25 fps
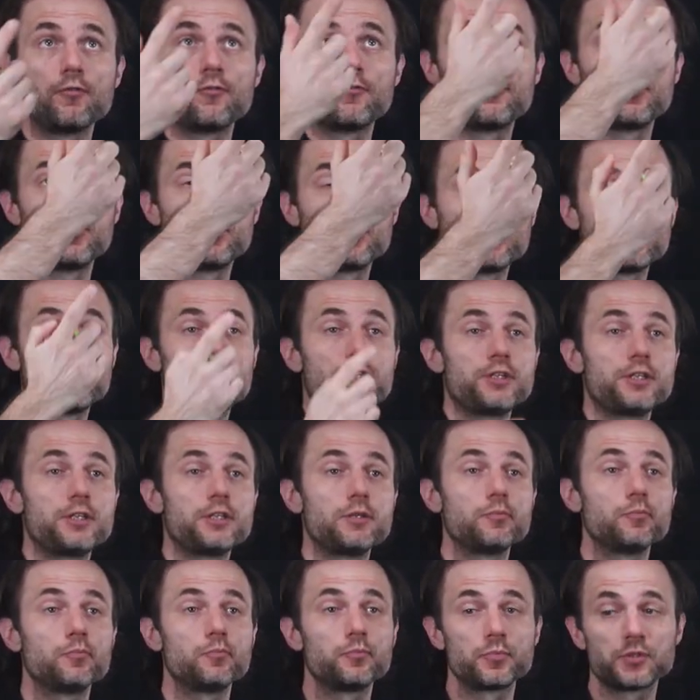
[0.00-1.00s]
for
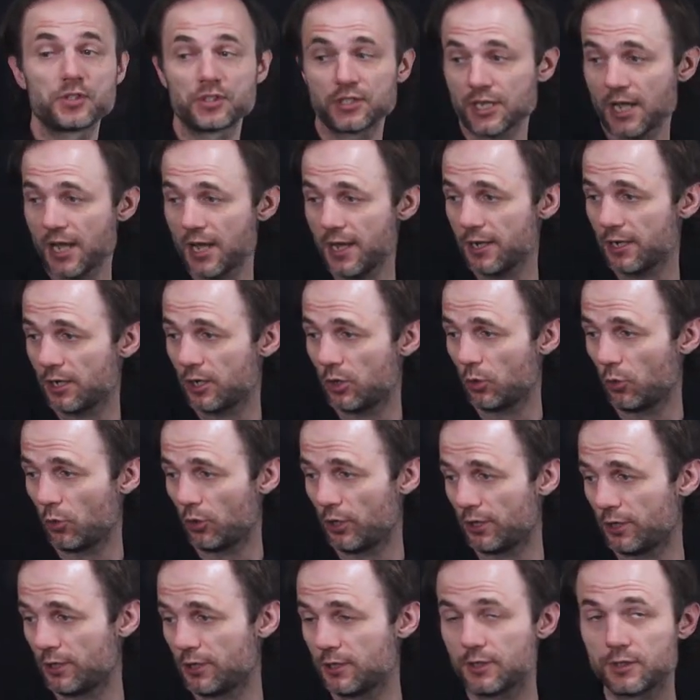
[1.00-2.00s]
the psi
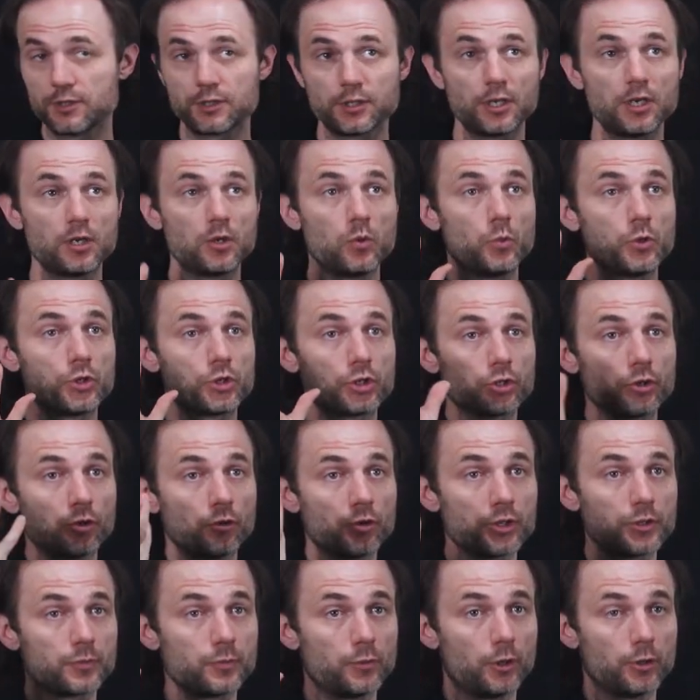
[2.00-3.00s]
coordinates, which
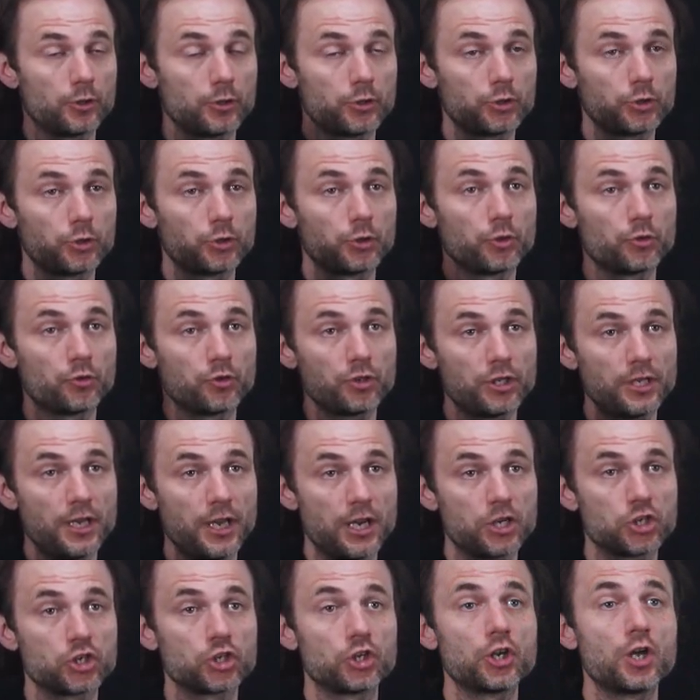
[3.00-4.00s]
corresponds to the
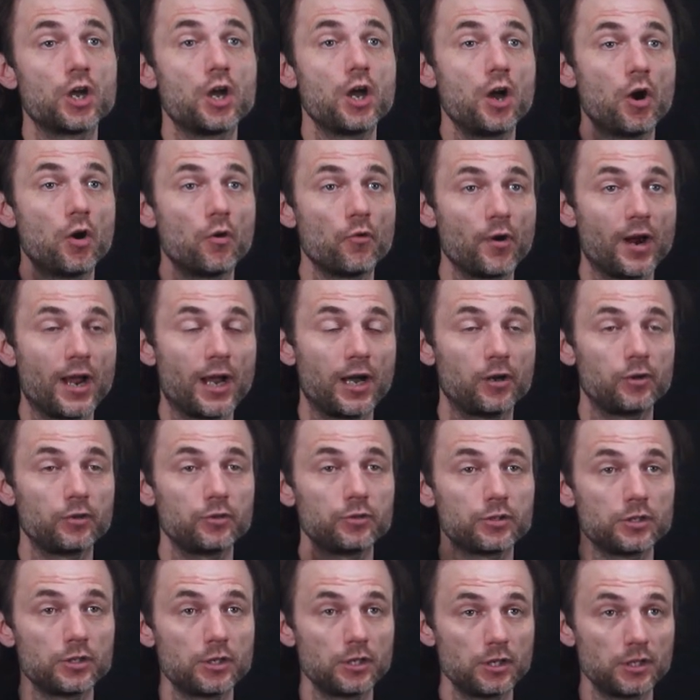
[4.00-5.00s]
rotation
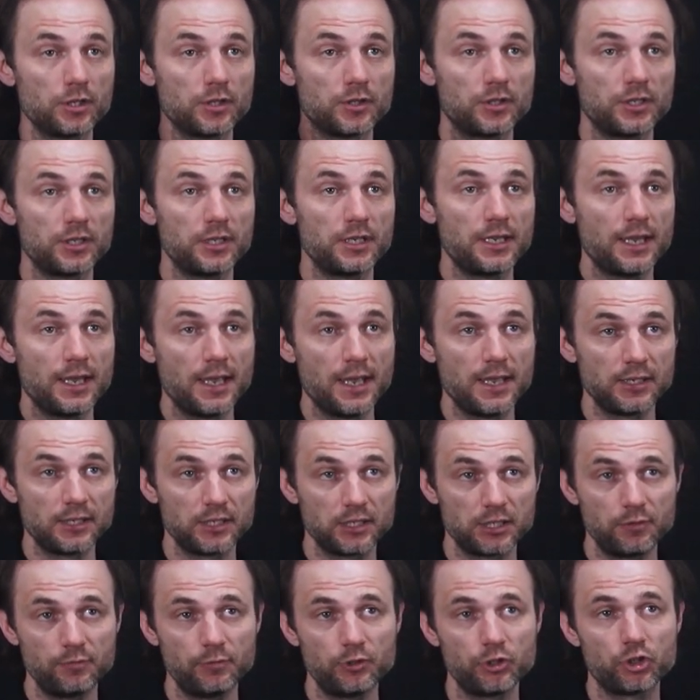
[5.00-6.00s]
around the
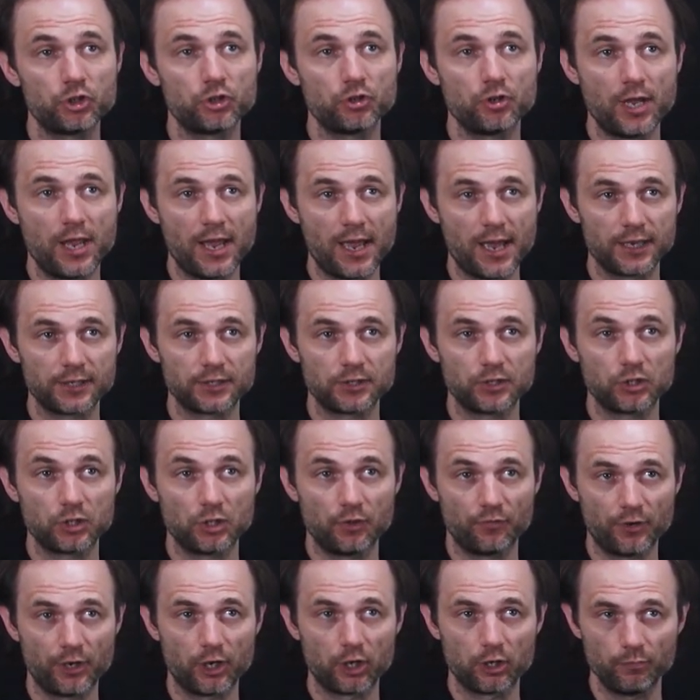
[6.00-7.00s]
symmetry axis
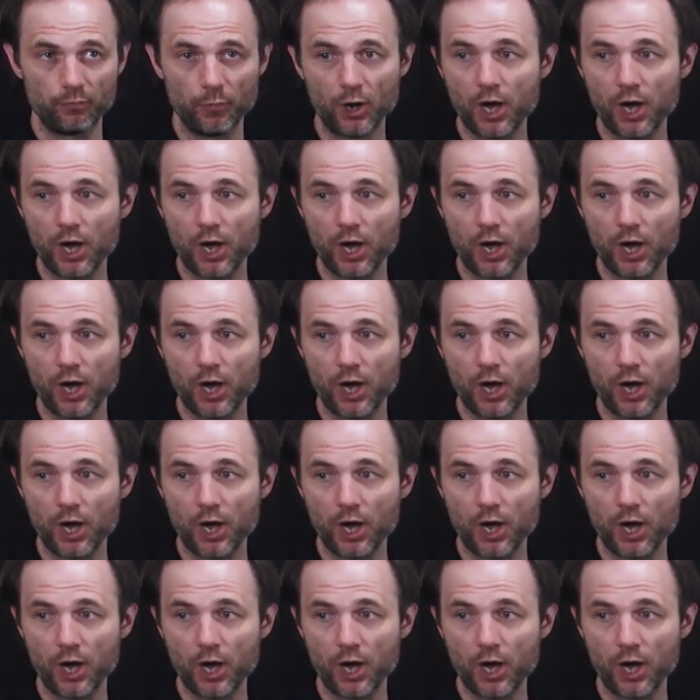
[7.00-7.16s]
of our